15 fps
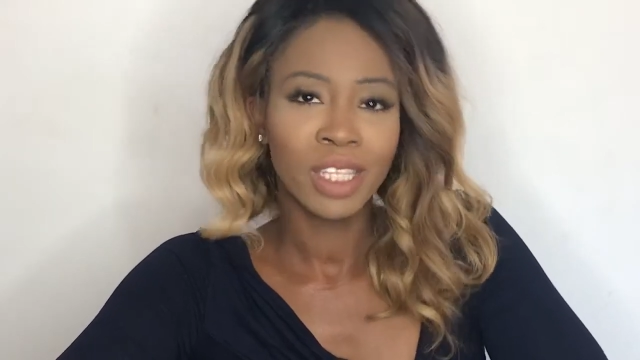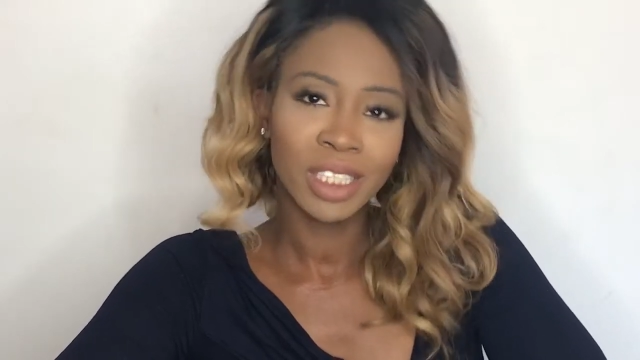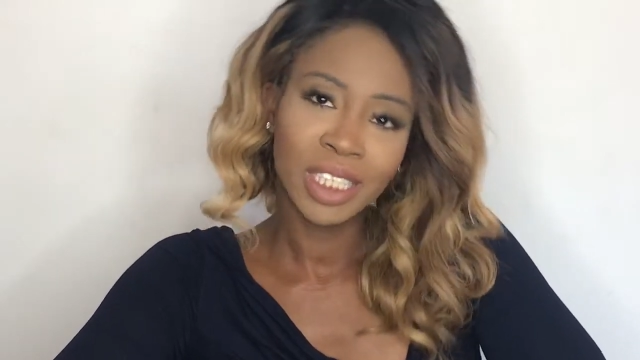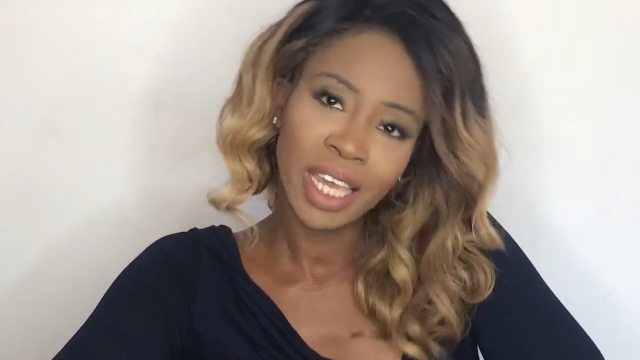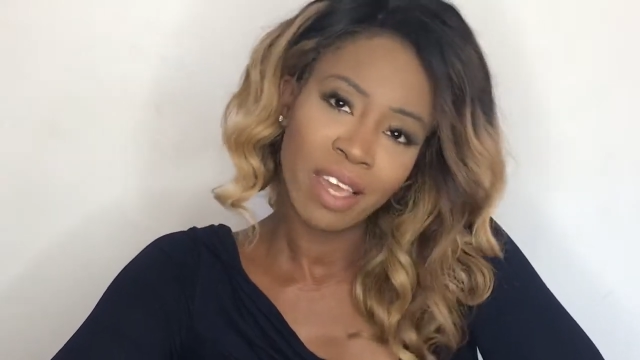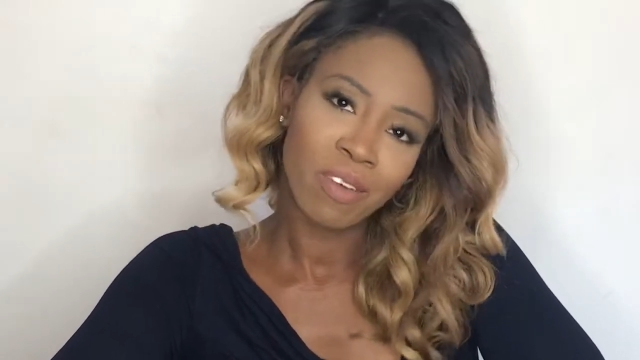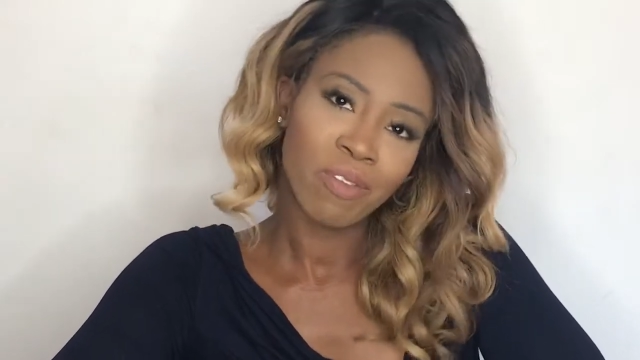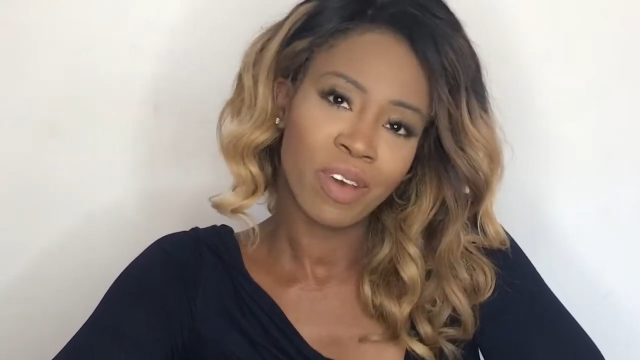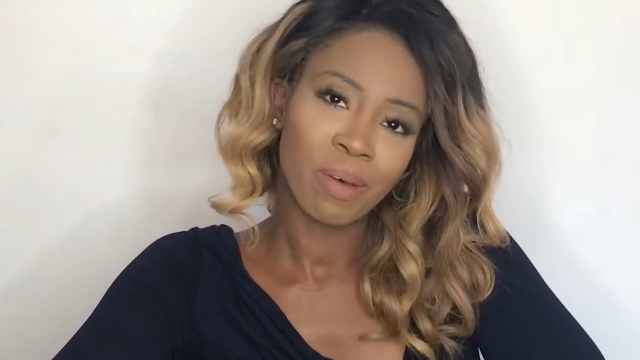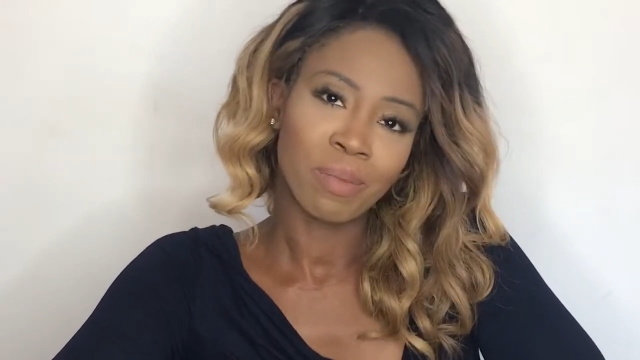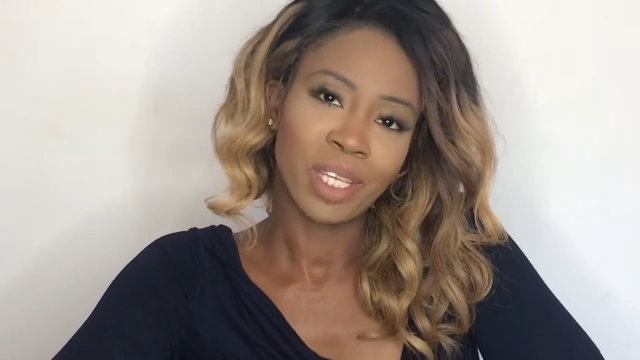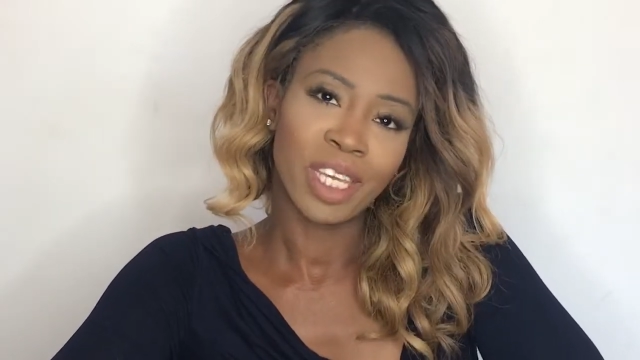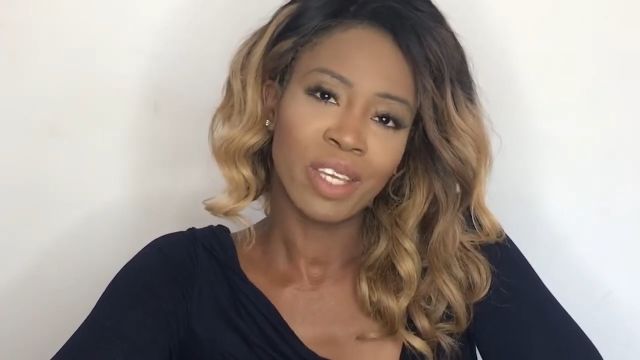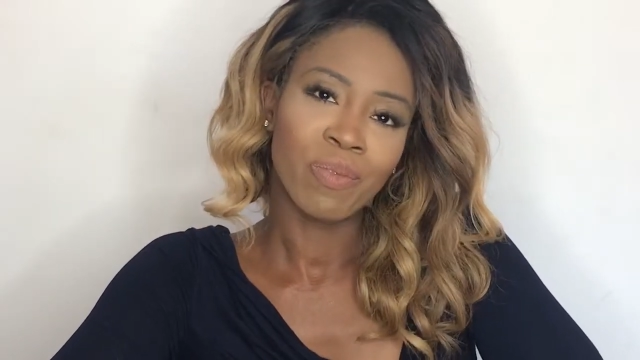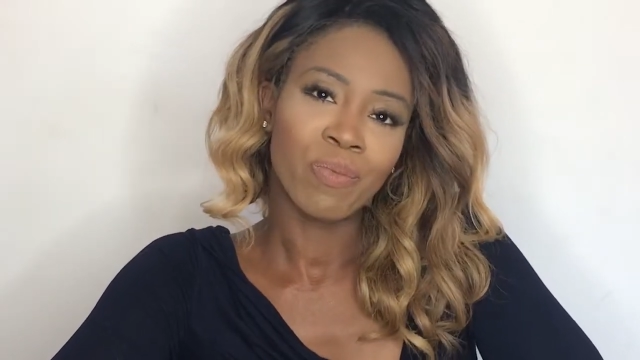Tech
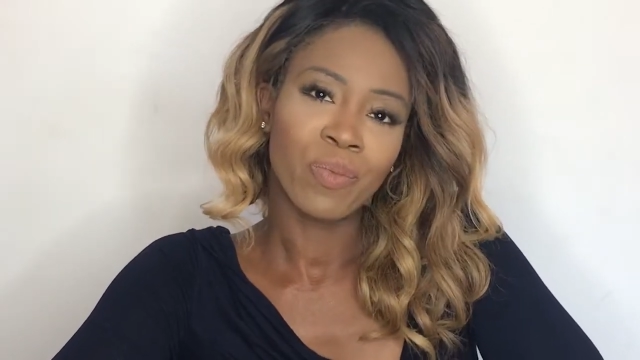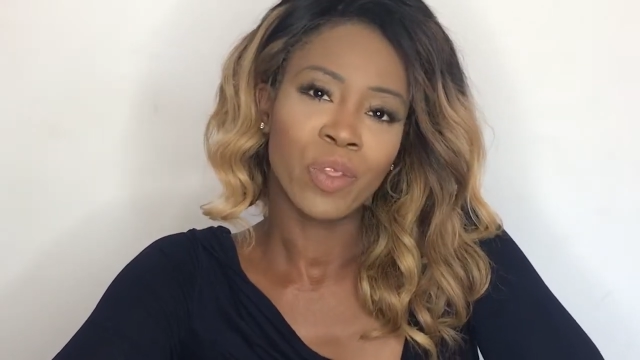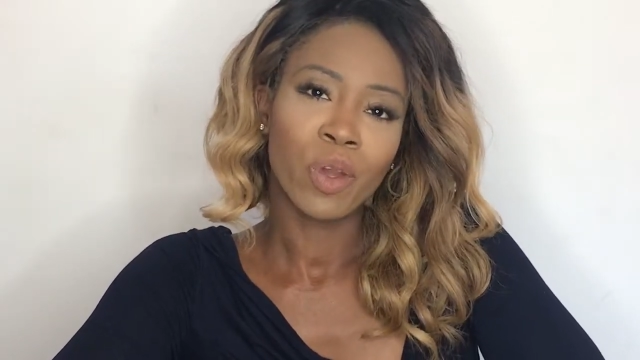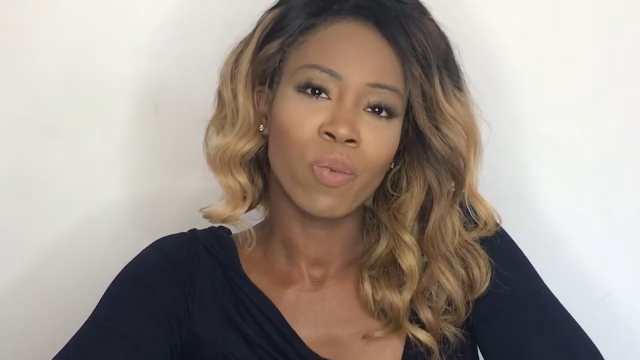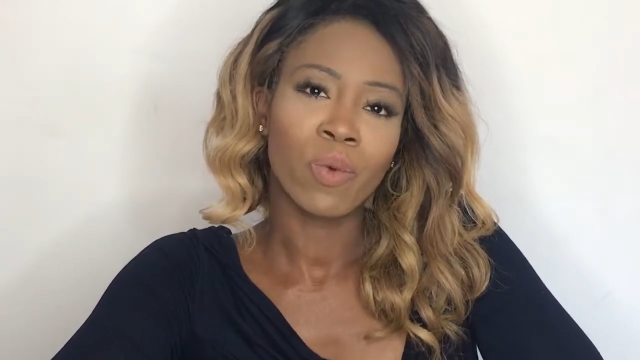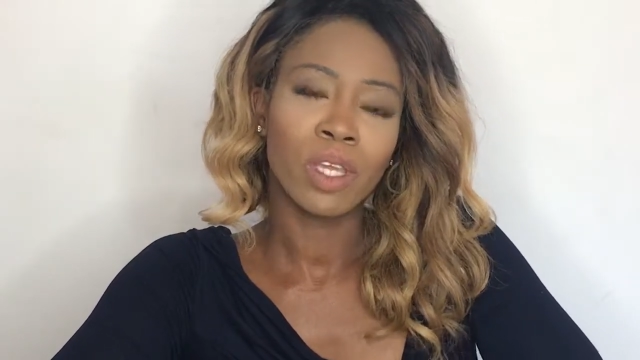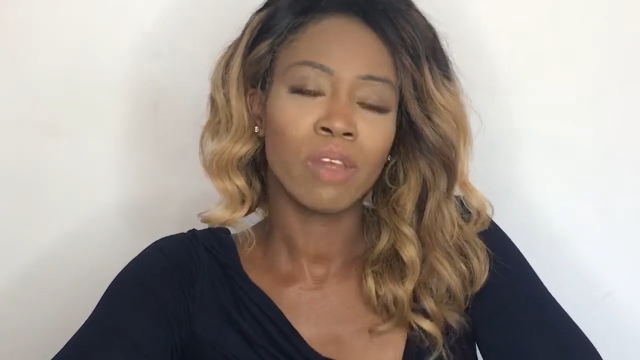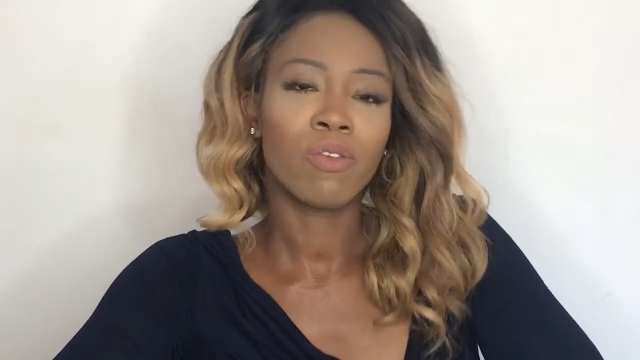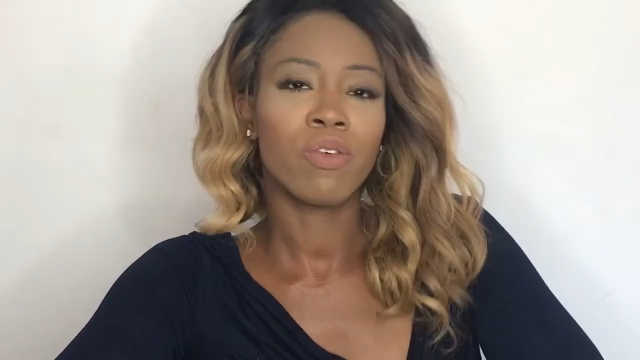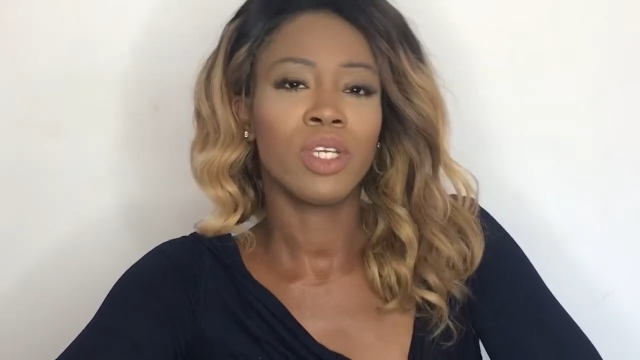family, we have